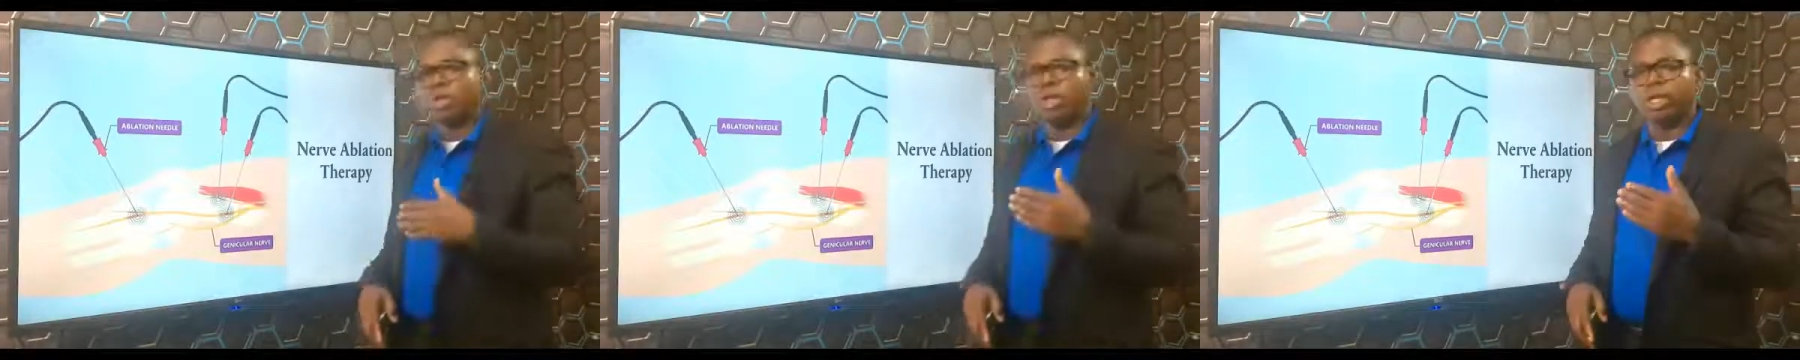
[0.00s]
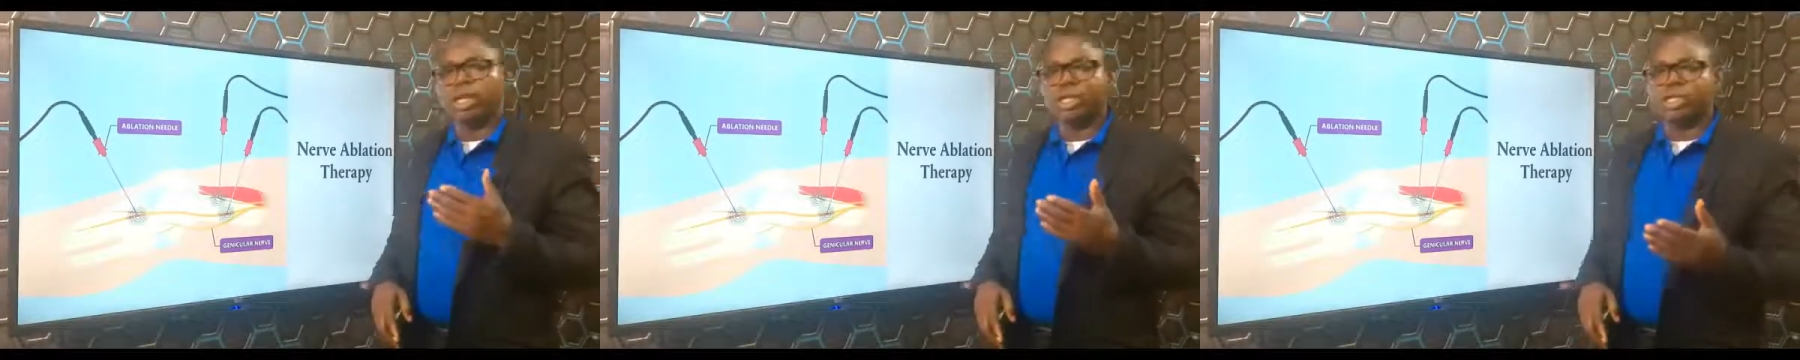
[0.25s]

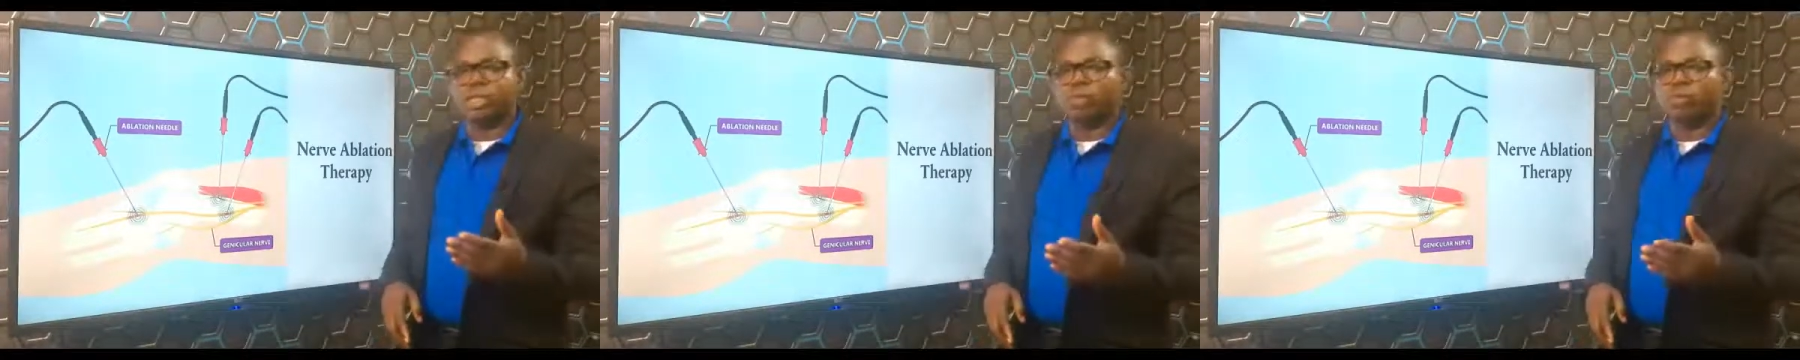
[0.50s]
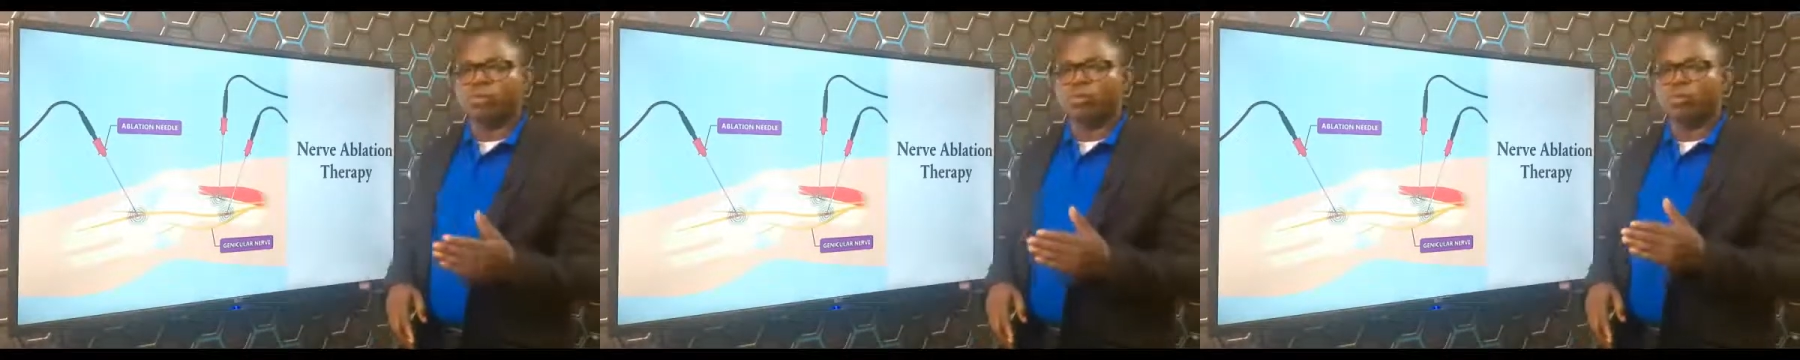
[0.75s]
or electric
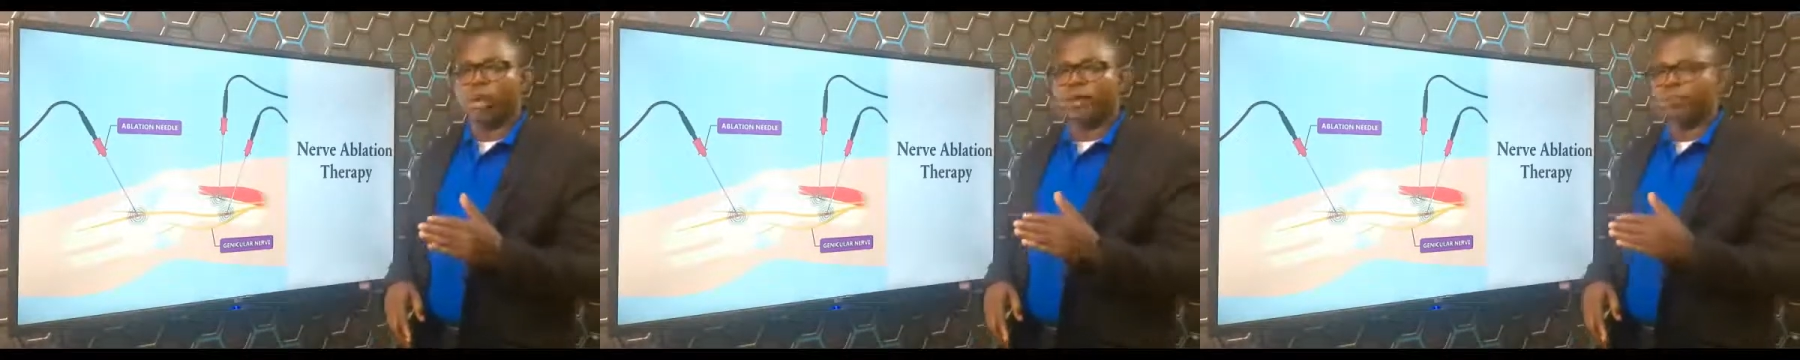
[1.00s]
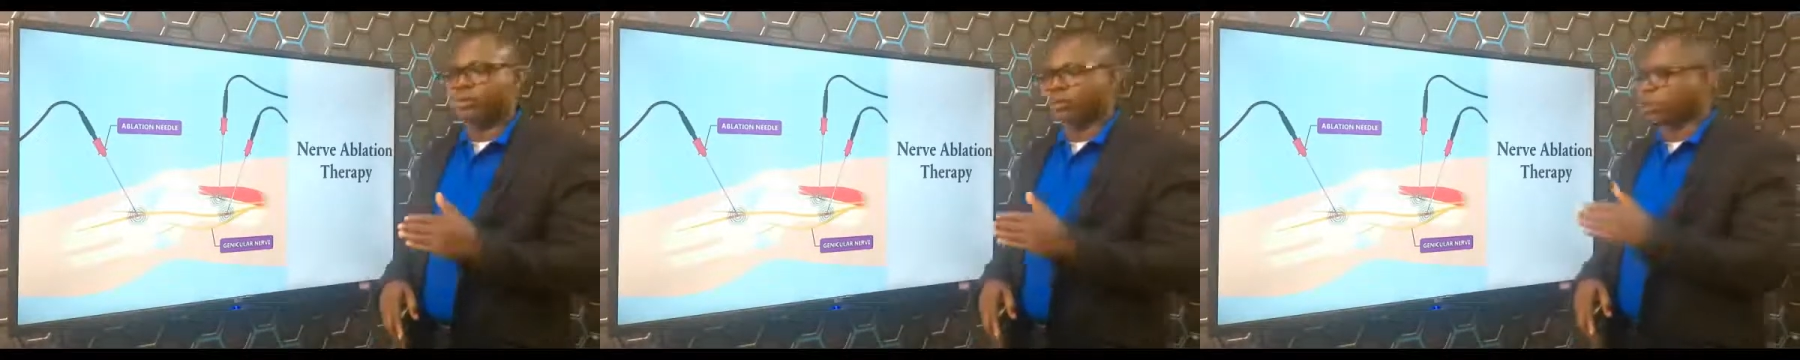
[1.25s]

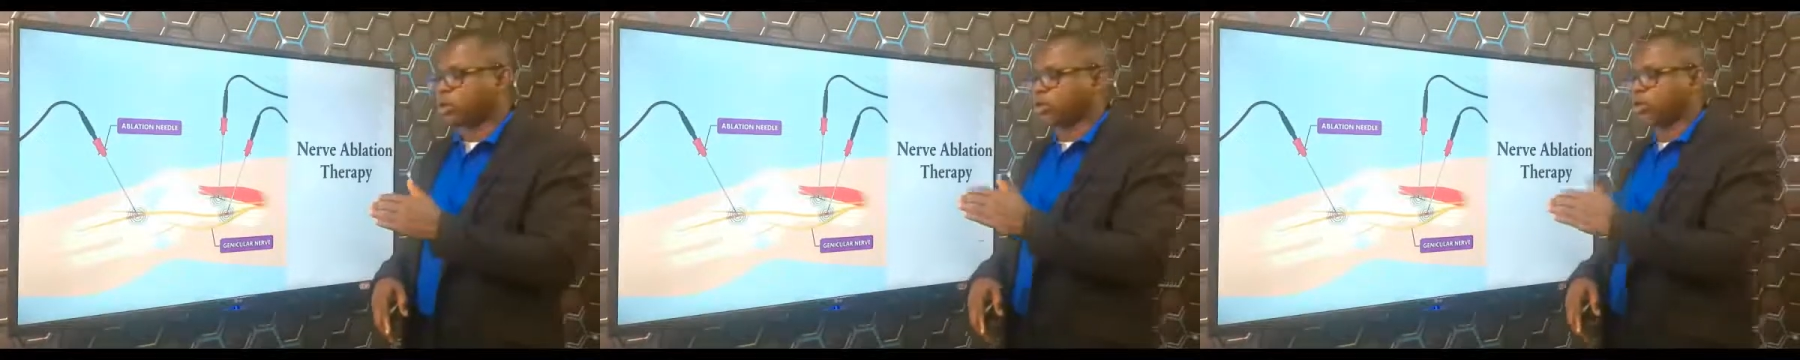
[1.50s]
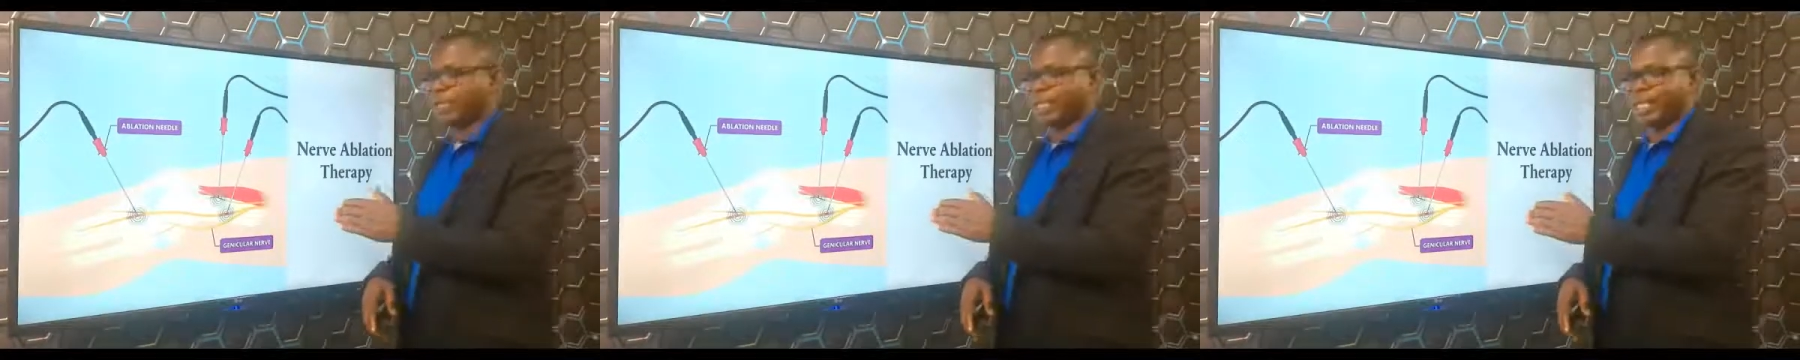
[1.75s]
wave to
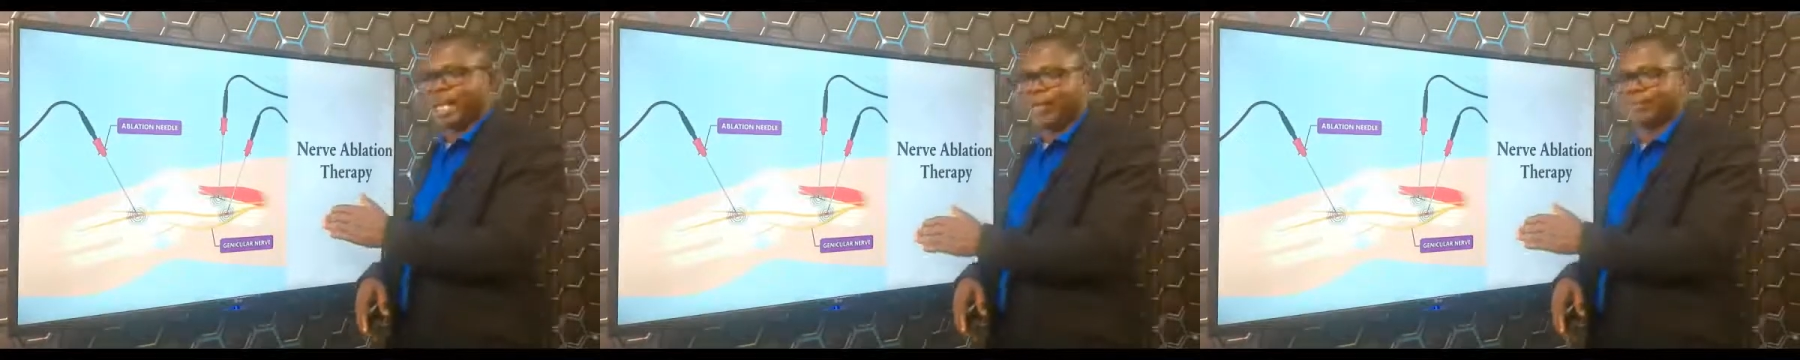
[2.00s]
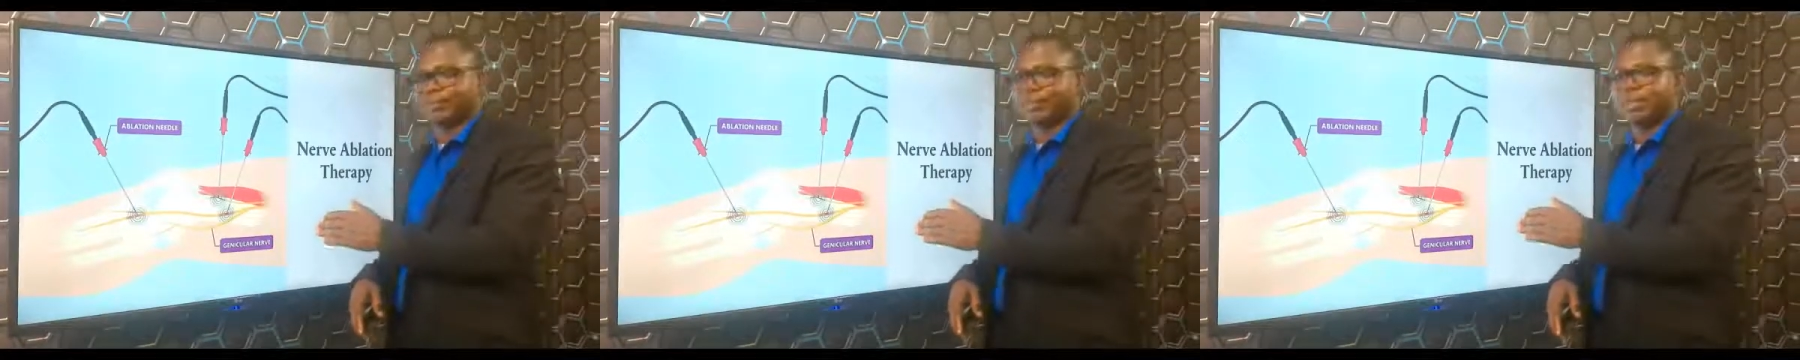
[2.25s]
cut off the nerve.